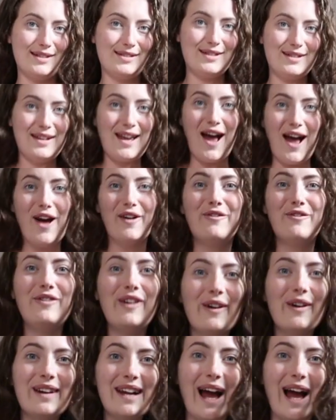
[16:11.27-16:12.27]
So yeah,
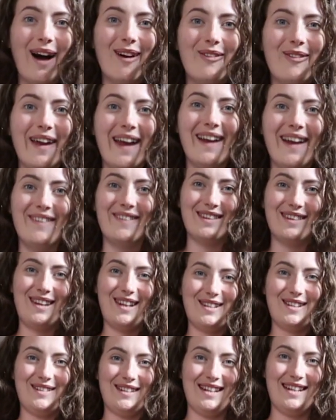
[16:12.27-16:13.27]
very happy with
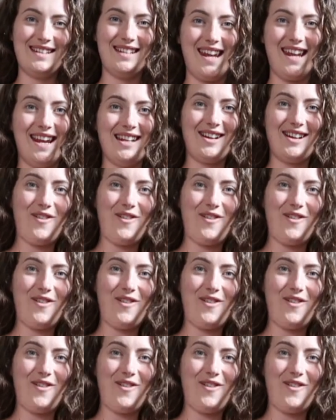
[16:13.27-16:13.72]
this one indeed.